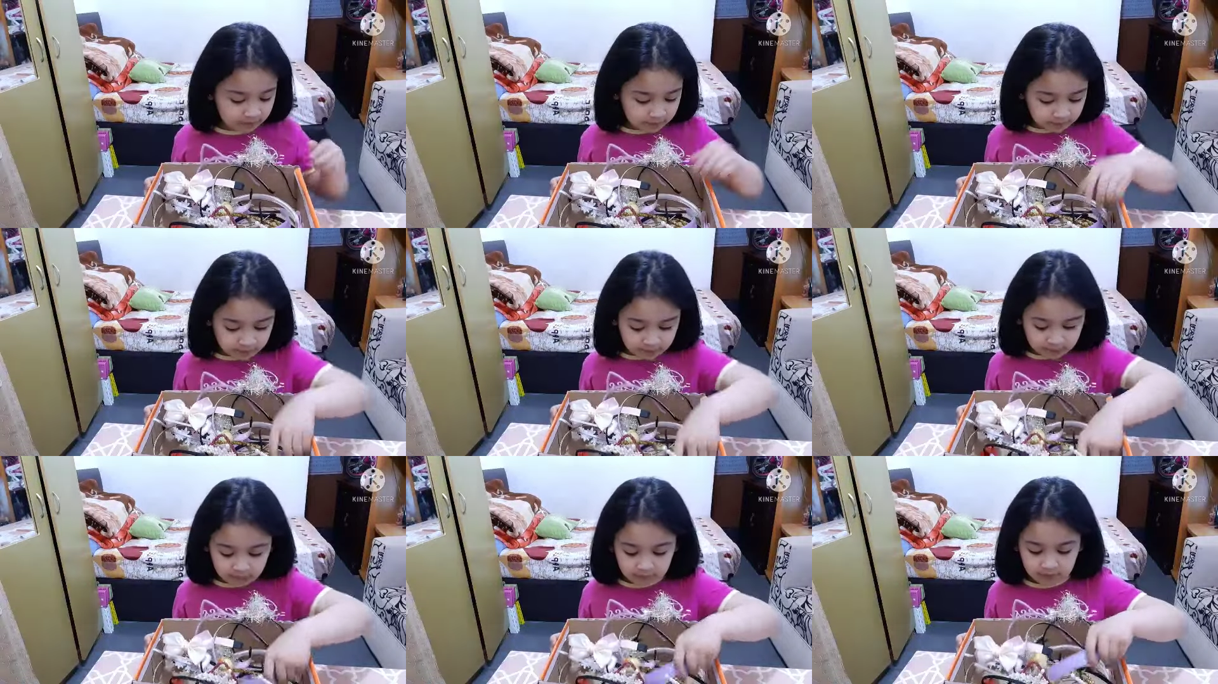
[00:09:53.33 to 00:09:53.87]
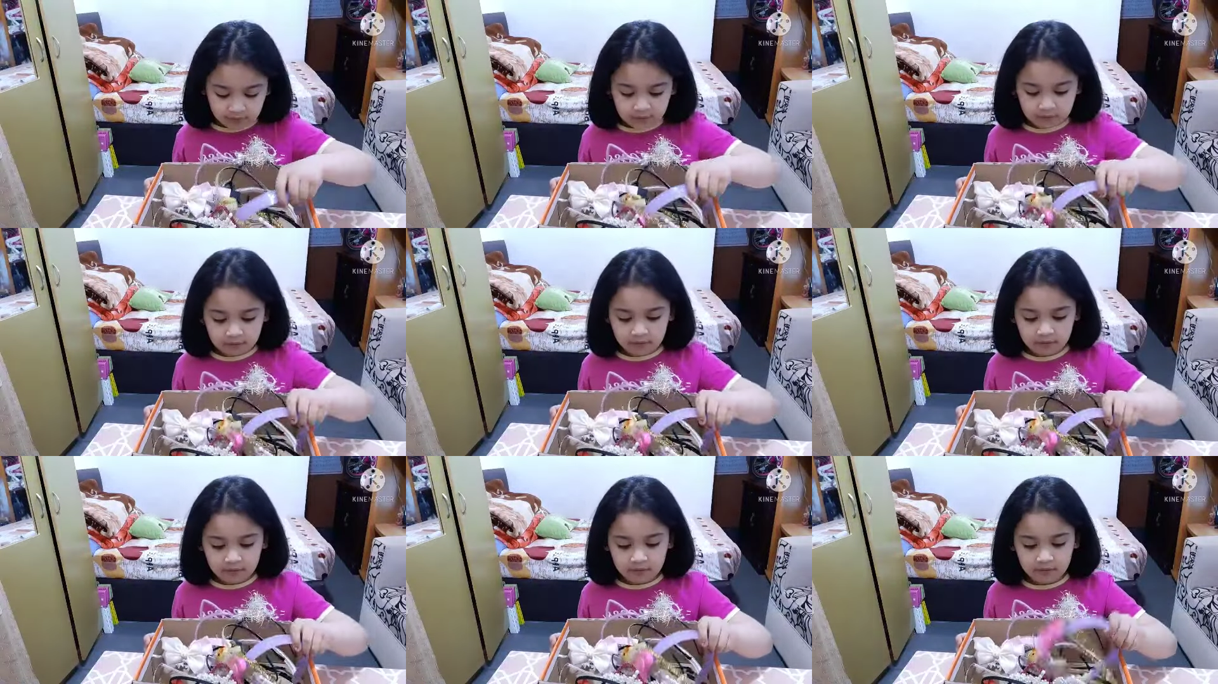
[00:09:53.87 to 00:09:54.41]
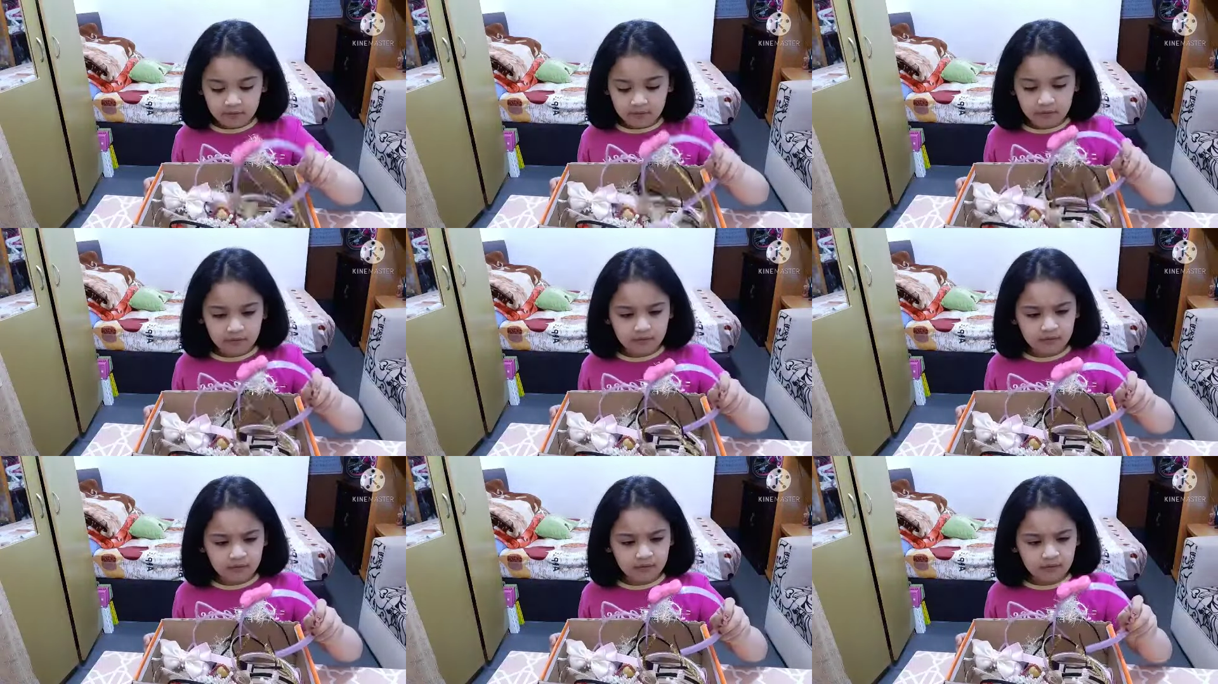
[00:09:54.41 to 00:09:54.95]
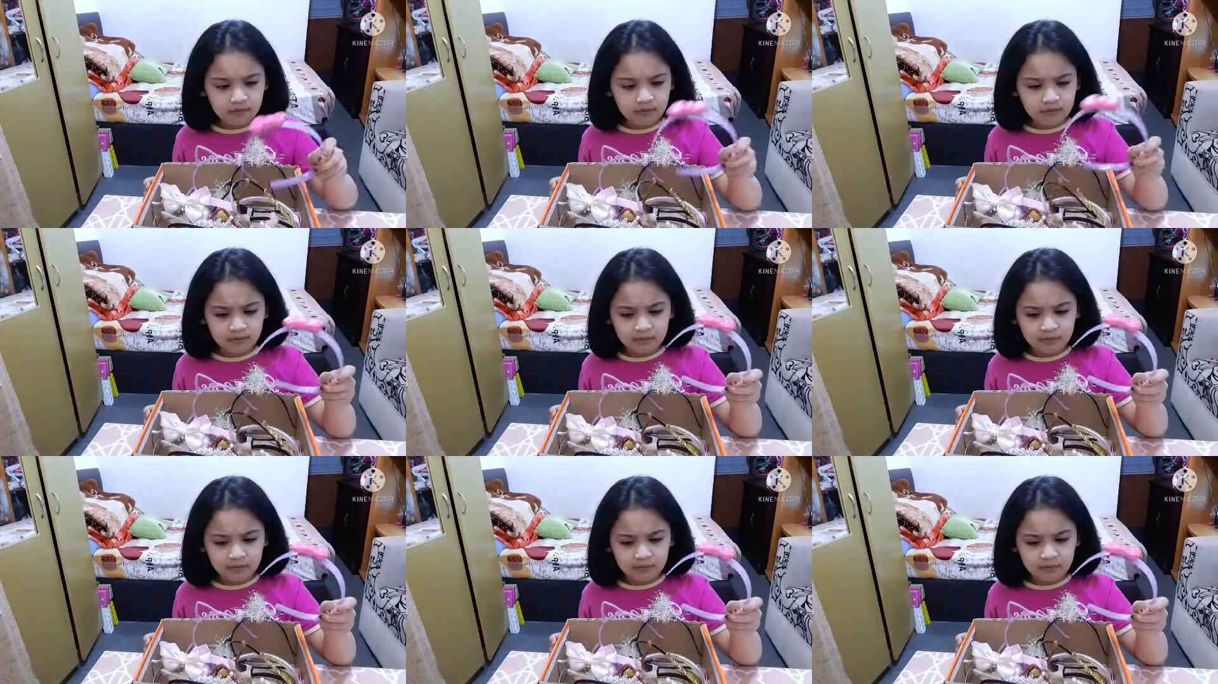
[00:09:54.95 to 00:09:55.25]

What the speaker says: [no speech]